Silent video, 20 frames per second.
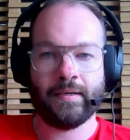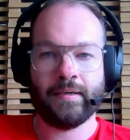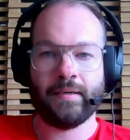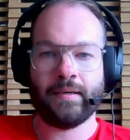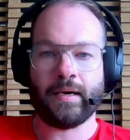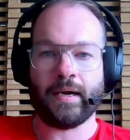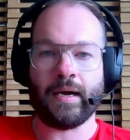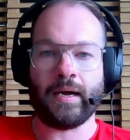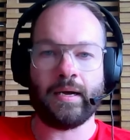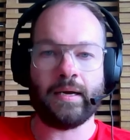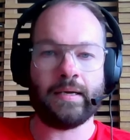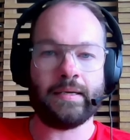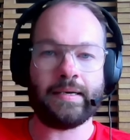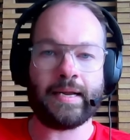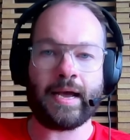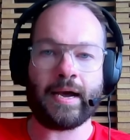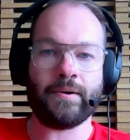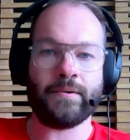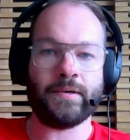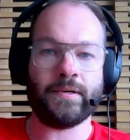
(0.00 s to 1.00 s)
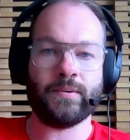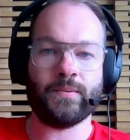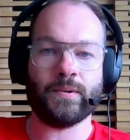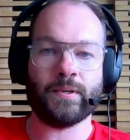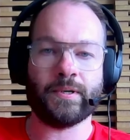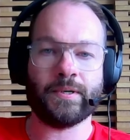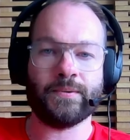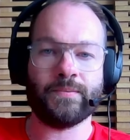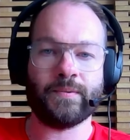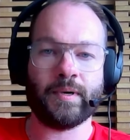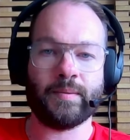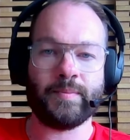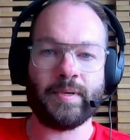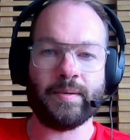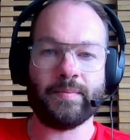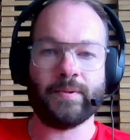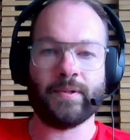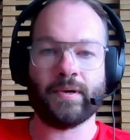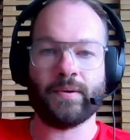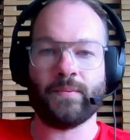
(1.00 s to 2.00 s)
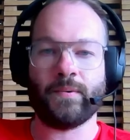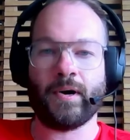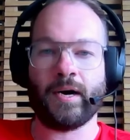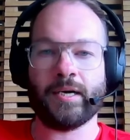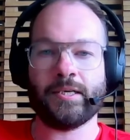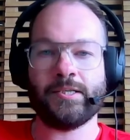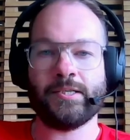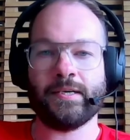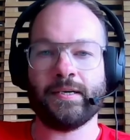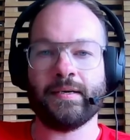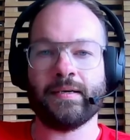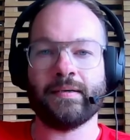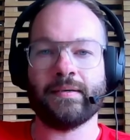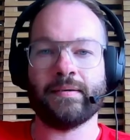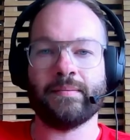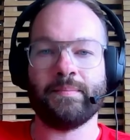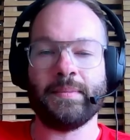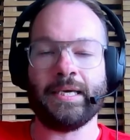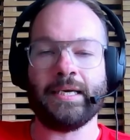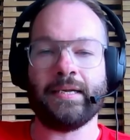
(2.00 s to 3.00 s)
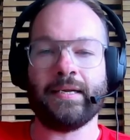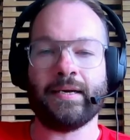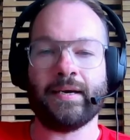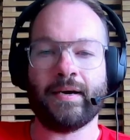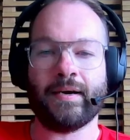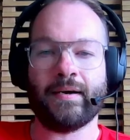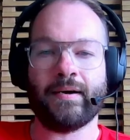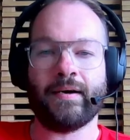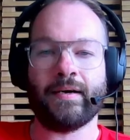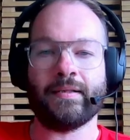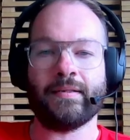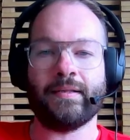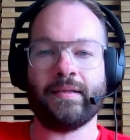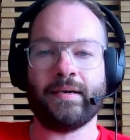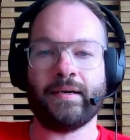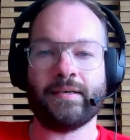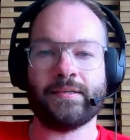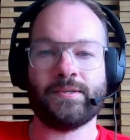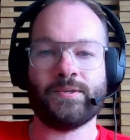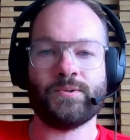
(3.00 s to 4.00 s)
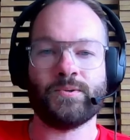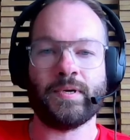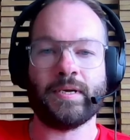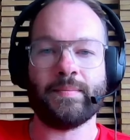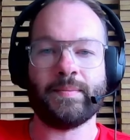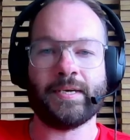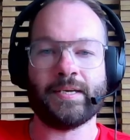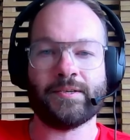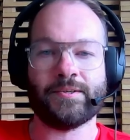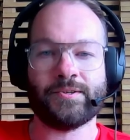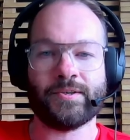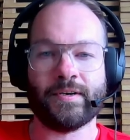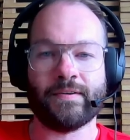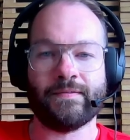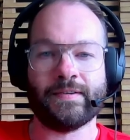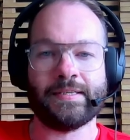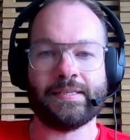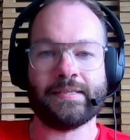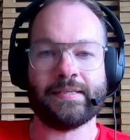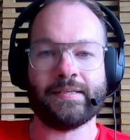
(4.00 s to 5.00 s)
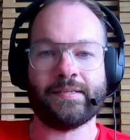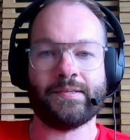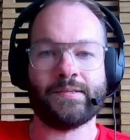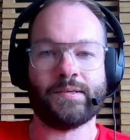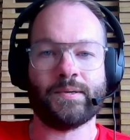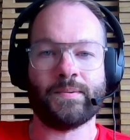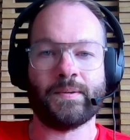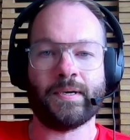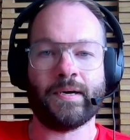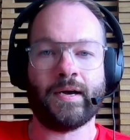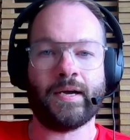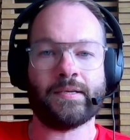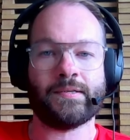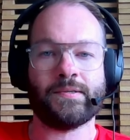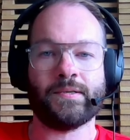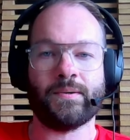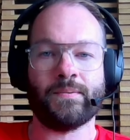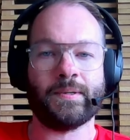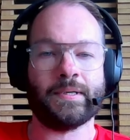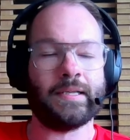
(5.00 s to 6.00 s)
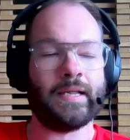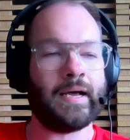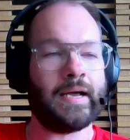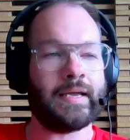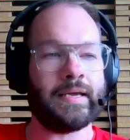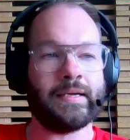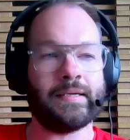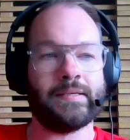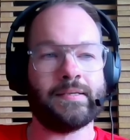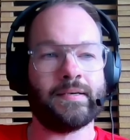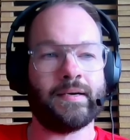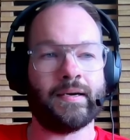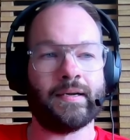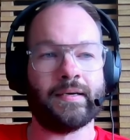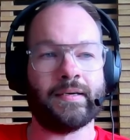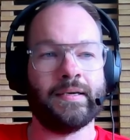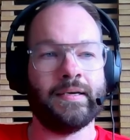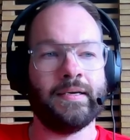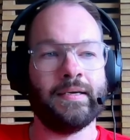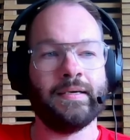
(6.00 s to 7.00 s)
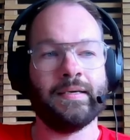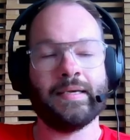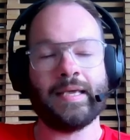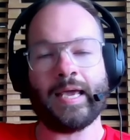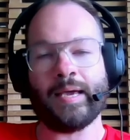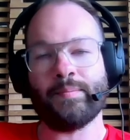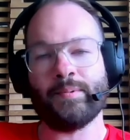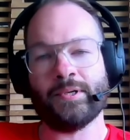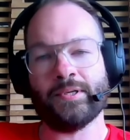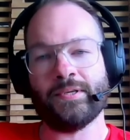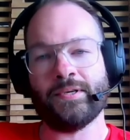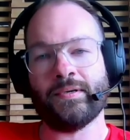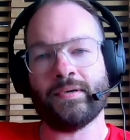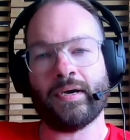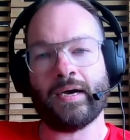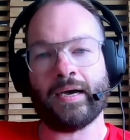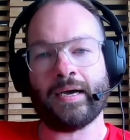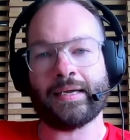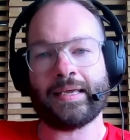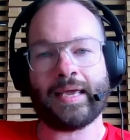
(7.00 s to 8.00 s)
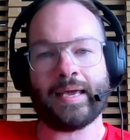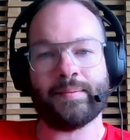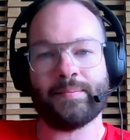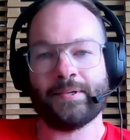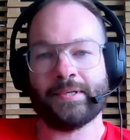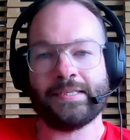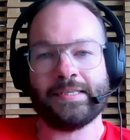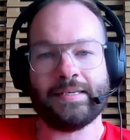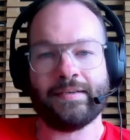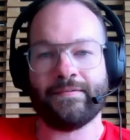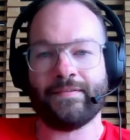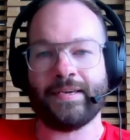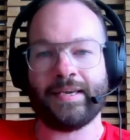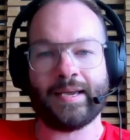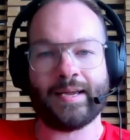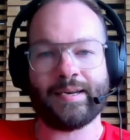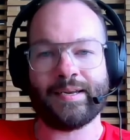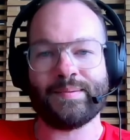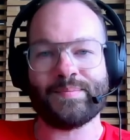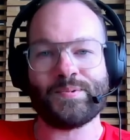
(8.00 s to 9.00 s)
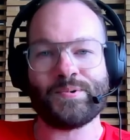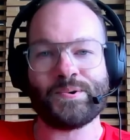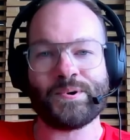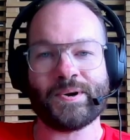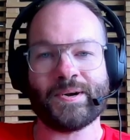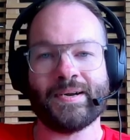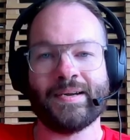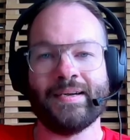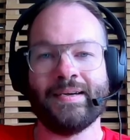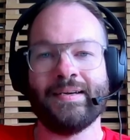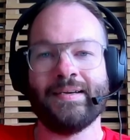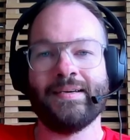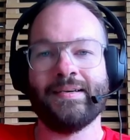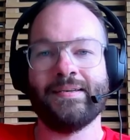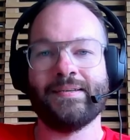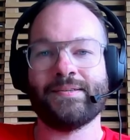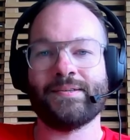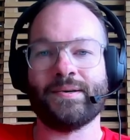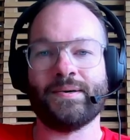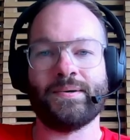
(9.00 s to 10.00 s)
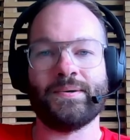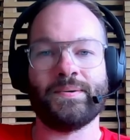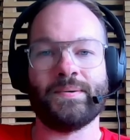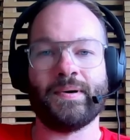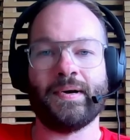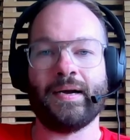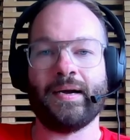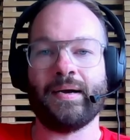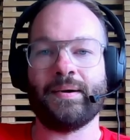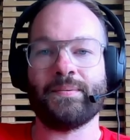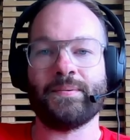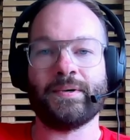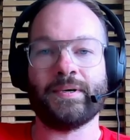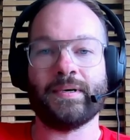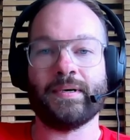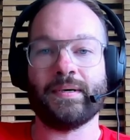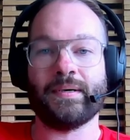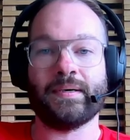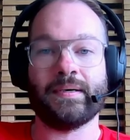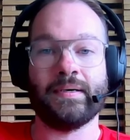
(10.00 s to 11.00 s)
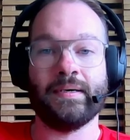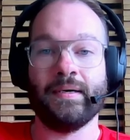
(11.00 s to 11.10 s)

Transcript: now in a world where people are watching media on their streaming services, so we're not so reliant on cable uh, cable TV anymore. Right. So uh, we're